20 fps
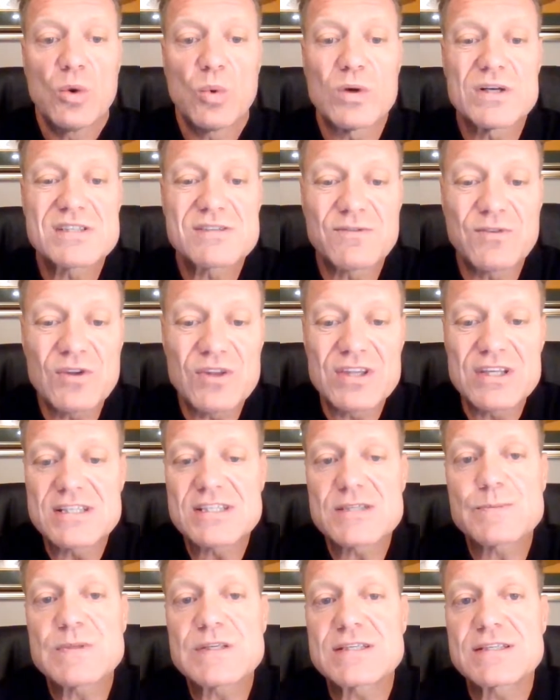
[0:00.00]
was for
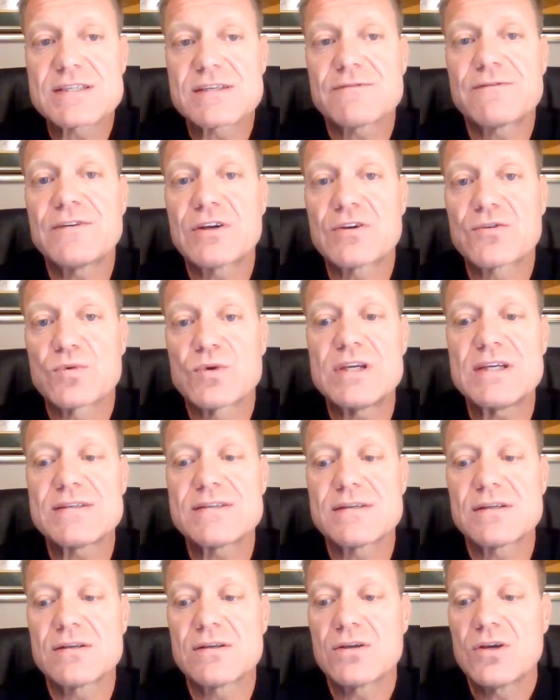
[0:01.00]
this specific
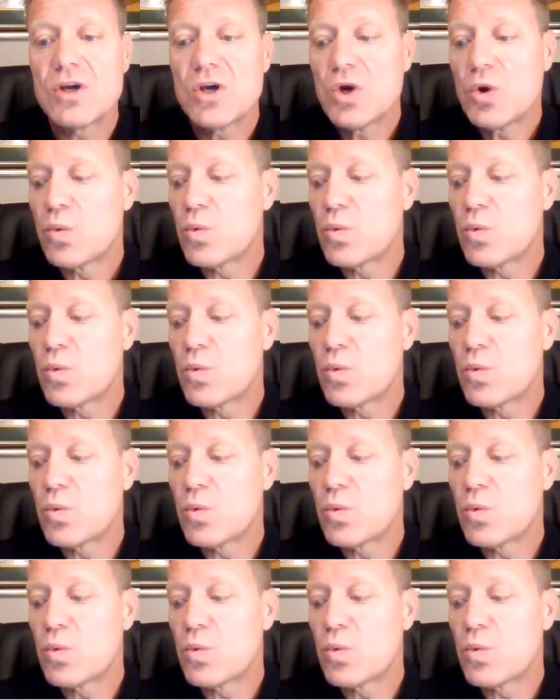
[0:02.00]
reason,